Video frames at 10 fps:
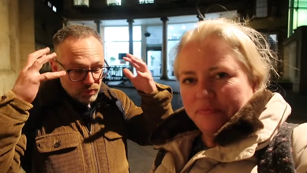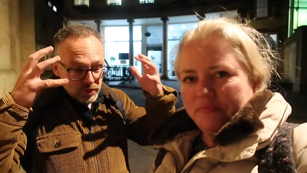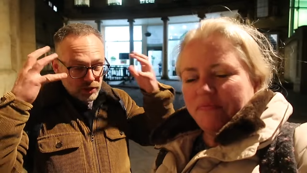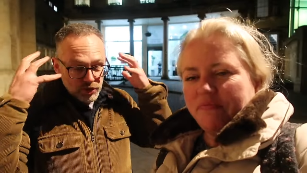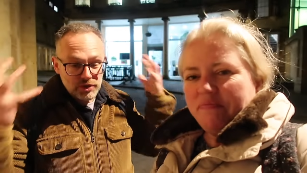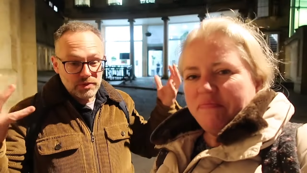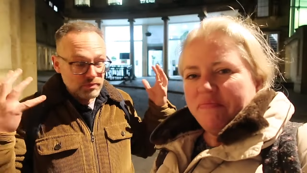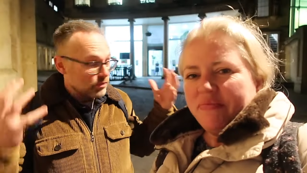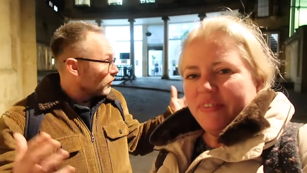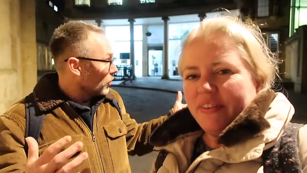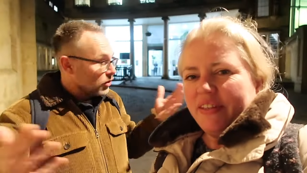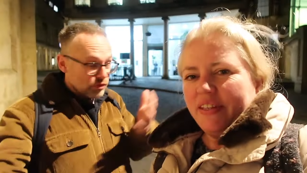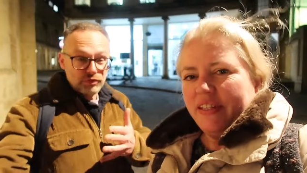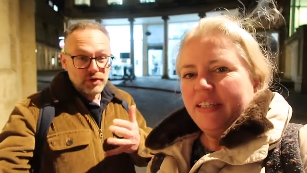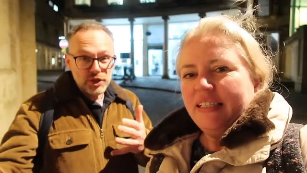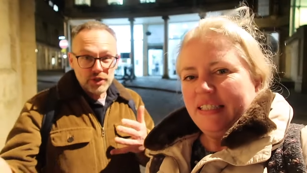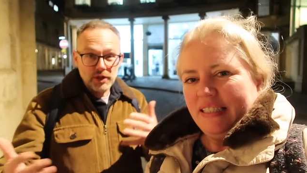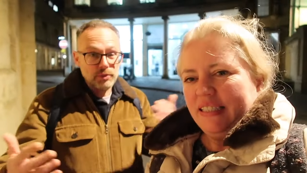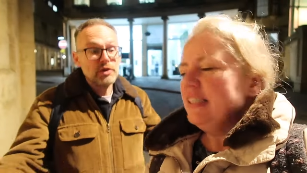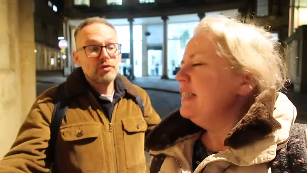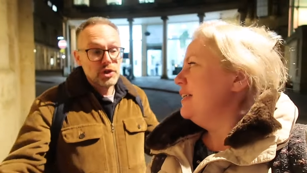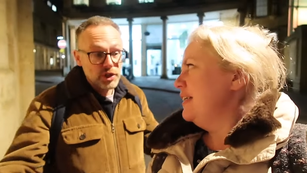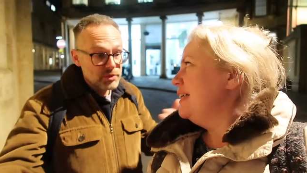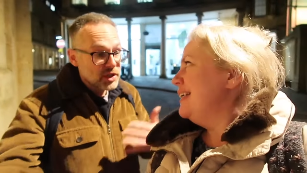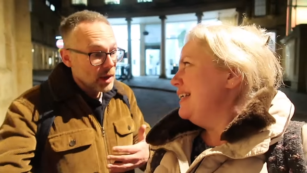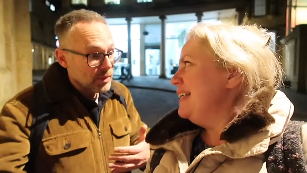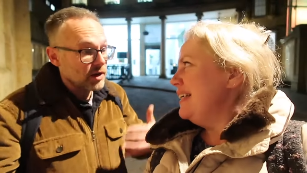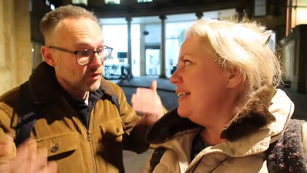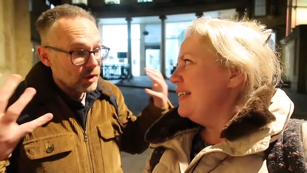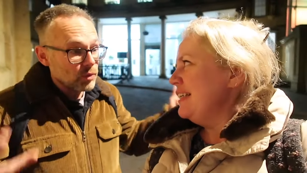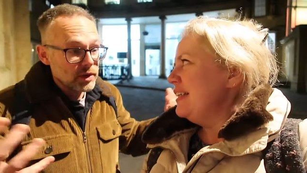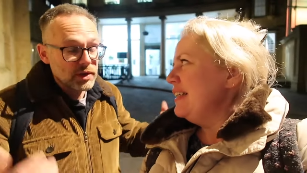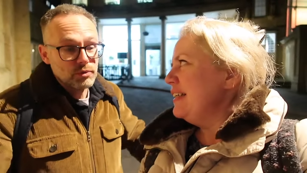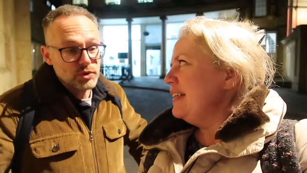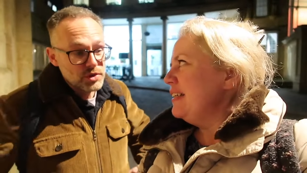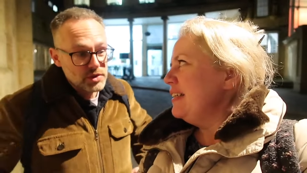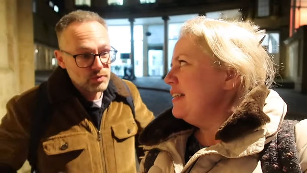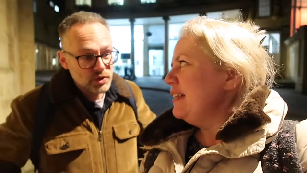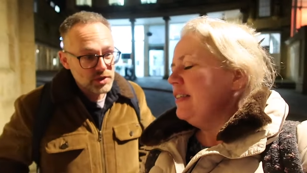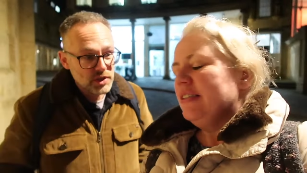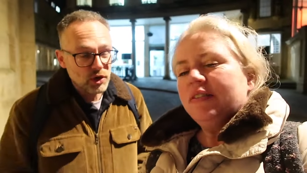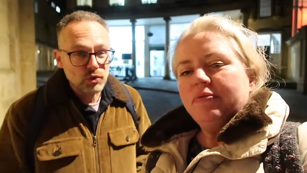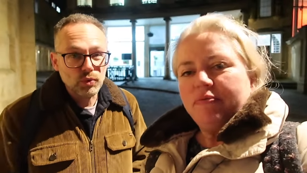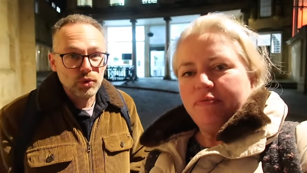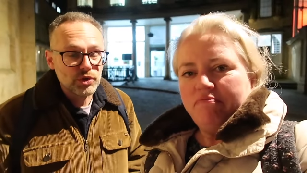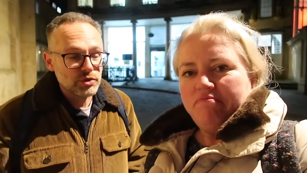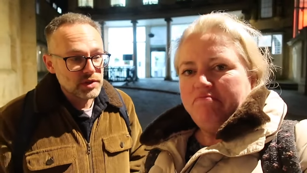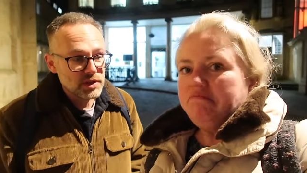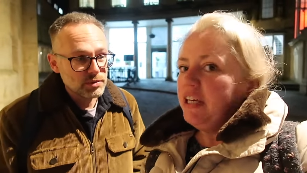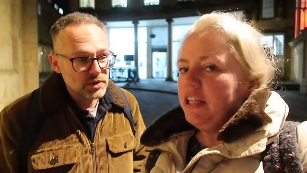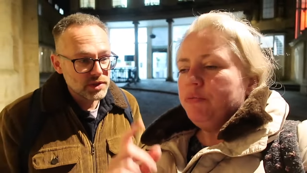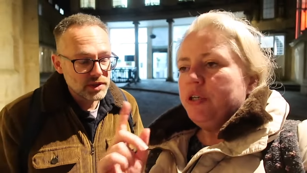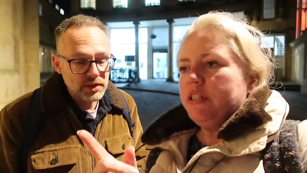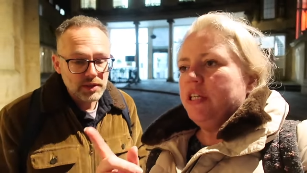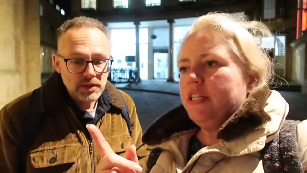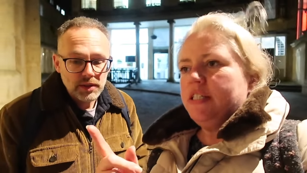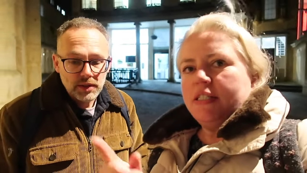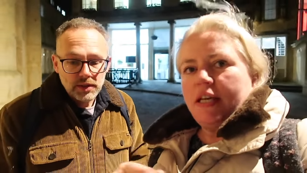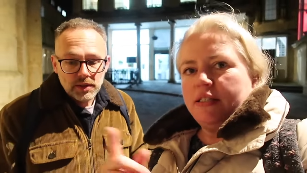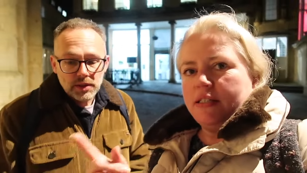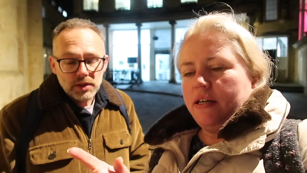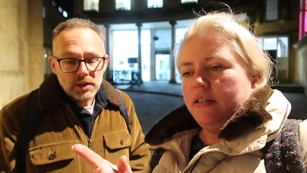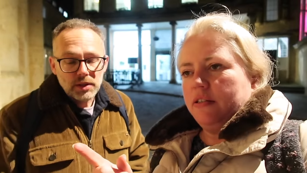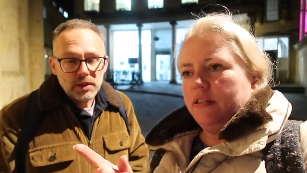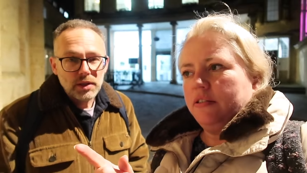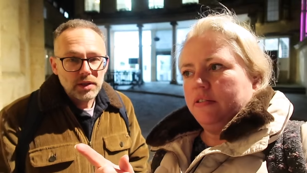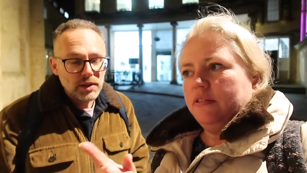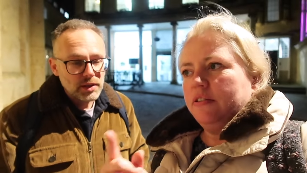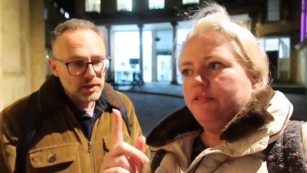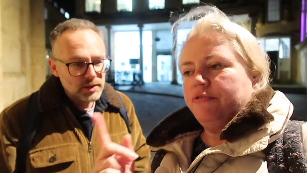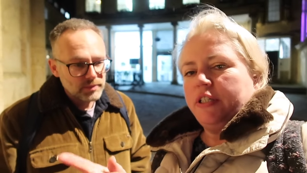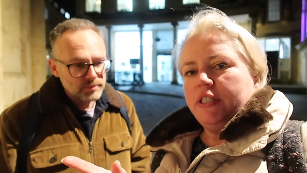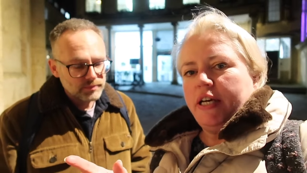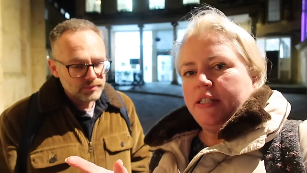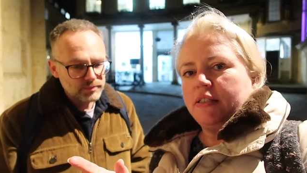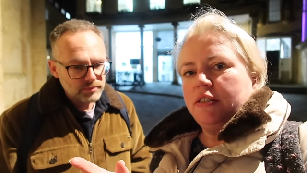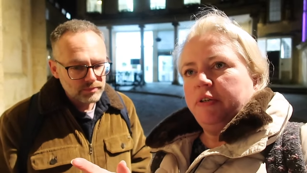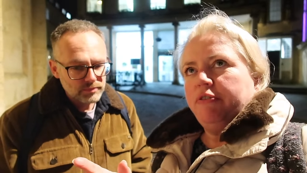Speaker 1: you know just before you fresh you know when you freshen up to come out that one was was cold water it said and
Speaker 2: we he did tell us that at the the front desk to be